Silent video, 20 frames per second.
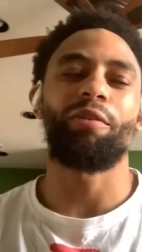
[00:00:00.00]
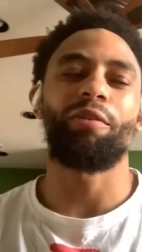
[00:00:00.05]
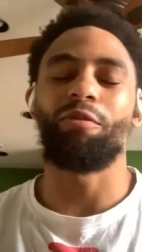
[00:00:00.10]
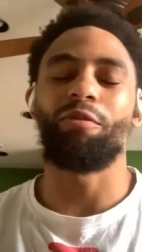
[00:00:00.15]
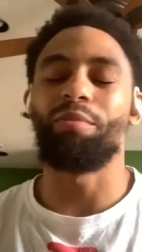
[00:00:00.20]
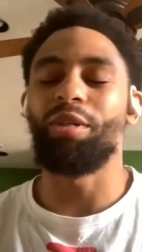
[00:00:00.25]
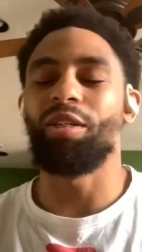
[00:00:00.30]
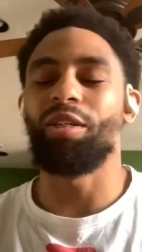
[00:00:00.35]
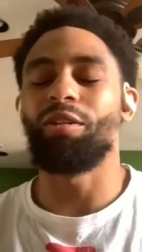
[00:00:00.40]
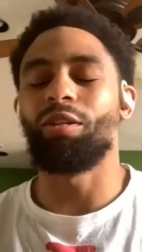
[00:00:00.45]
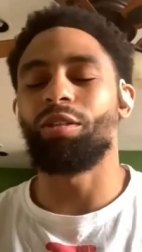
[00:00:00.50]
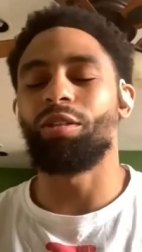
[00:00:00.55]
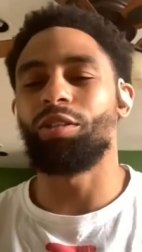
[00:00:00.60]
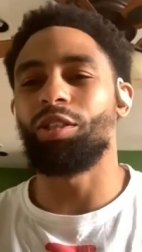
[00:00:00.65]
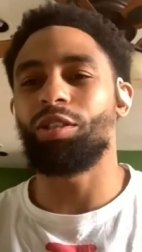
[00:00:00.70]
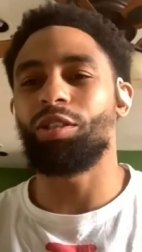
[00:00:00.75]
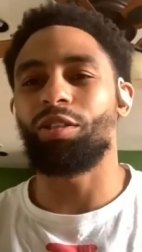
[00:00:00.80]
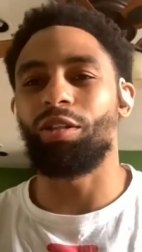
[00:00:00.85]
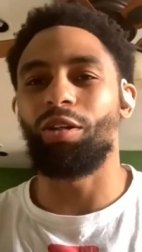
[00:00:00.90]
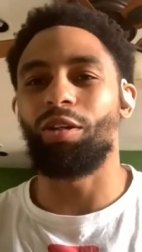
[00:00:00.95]
for me
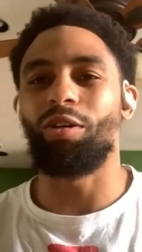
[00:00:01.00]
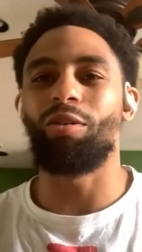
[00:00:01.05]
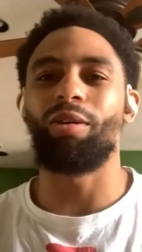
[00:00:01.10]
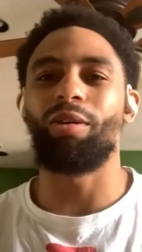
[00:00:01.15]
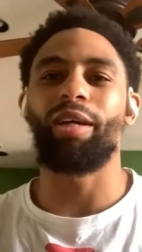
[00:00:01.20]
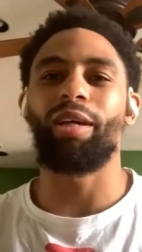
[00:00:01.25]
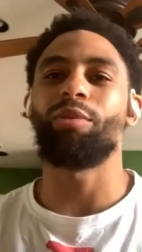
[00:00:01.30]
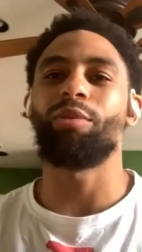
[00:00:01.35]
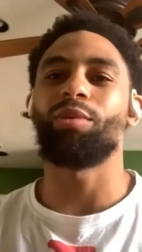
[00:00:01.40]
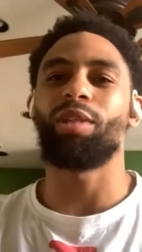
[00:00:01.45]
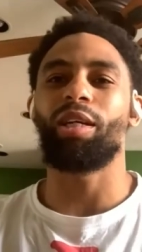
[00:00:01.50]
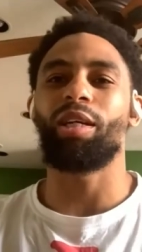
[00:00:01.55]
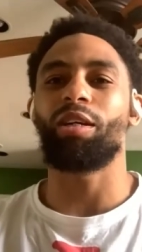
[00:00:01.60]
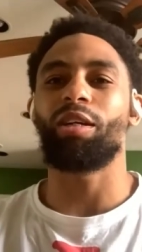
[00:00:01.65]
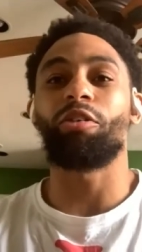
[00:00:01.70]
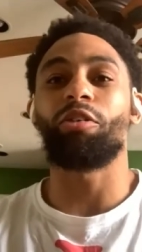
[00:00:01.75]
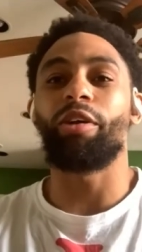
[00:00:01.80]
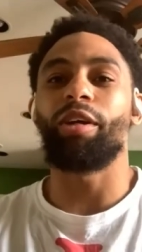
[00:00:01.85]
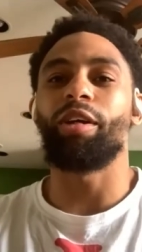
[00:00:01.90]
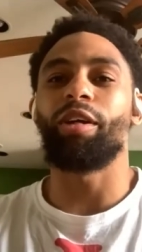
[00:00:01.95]
just alone, like it was like
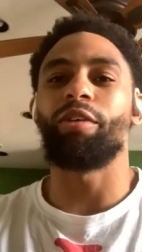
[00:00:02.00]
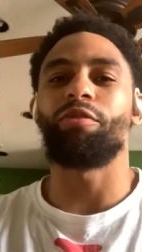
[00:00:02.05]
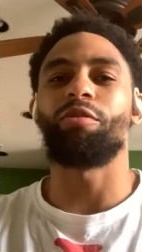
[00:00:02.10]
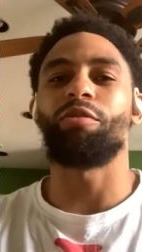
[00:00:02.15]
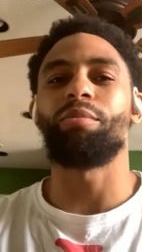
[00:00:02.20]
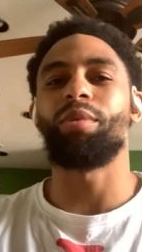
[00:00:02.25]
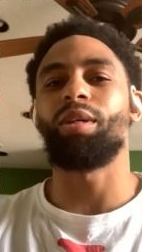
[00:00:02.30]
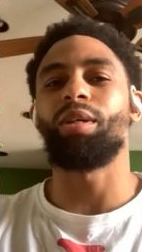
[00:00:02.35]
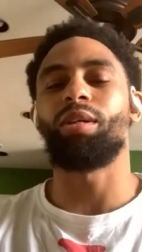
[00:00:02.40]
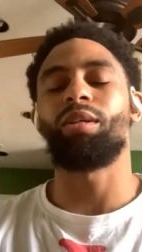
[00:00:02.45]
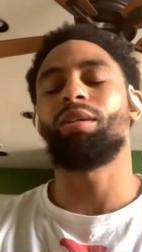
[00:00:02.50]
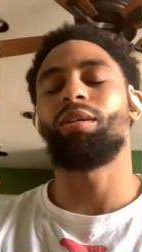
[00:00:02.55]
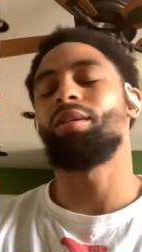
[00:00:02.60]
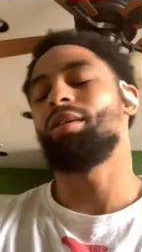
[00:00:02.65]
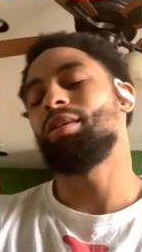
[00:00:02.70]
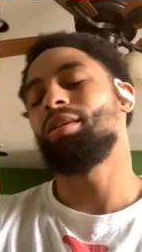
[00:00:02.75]
a great year for me.